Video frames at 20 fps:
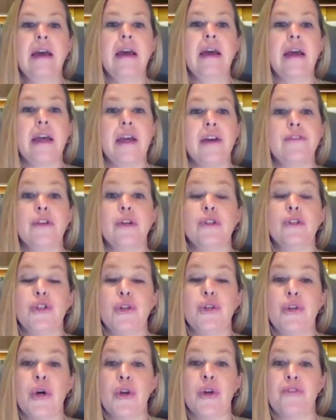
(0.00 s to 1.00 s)
If you
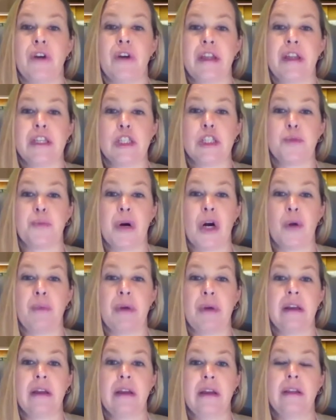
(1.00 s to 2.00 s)
do notify the
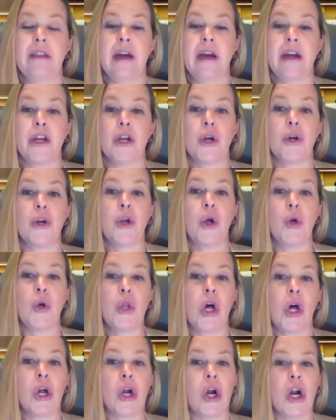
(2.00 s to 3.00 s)
department that you're no
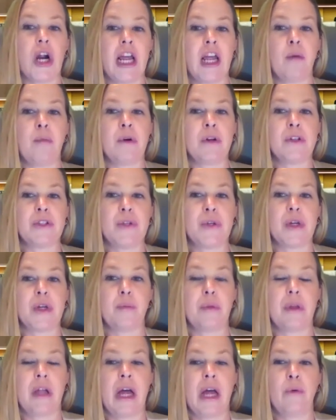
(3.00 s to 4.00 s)
longer able to
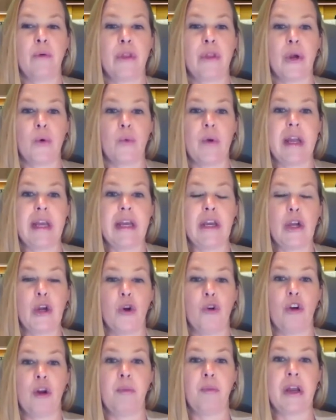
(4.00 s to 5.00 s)
comply with your written
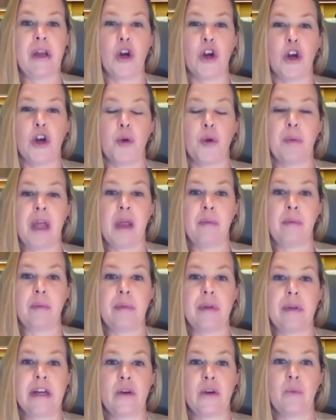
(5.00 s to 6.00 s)
agreement or your payment
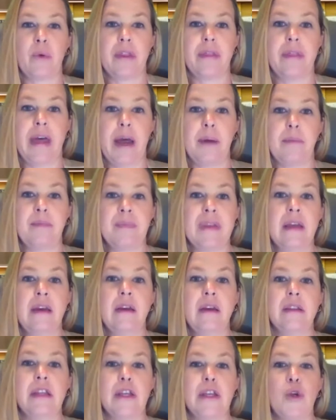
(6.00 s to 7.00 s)
plan with them,
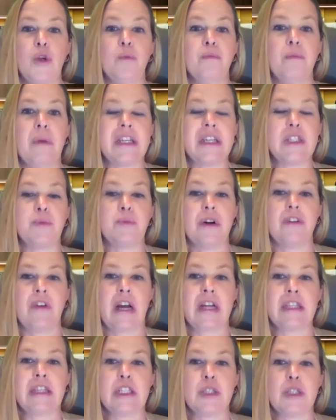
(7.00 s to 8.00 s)
then you must
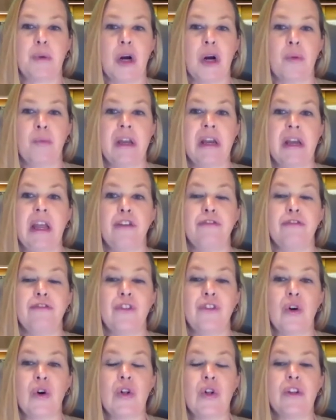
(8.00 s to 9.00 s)
provide the department a
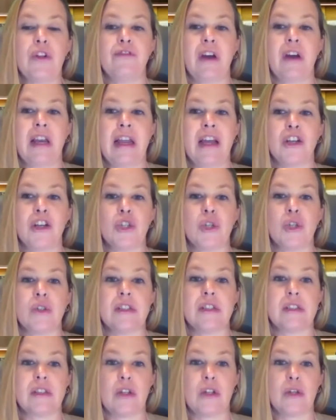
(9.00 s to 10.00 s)
full financial
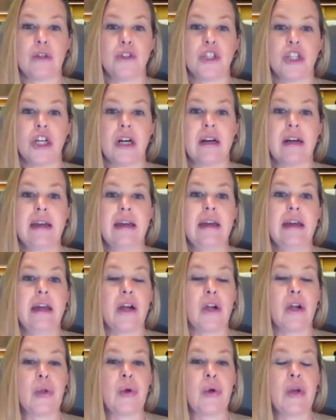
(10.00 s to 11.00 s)
disclosure,
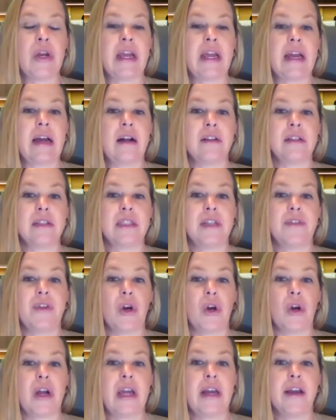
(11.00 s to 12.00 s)
including a list of
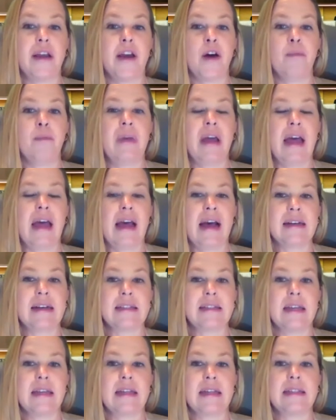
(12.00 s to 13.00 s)
your income,
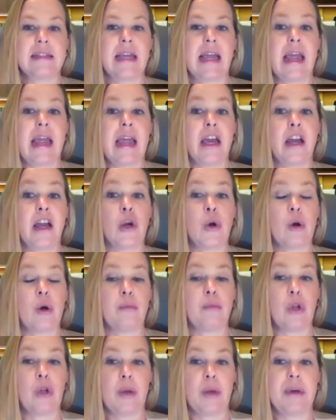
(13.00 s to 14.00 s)
assets, and your
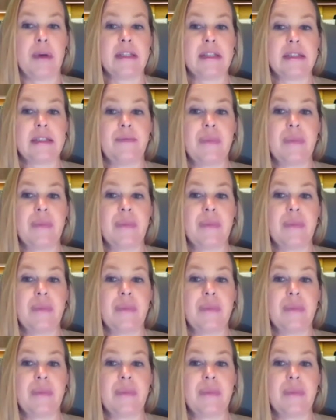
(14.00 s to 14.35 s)
employment.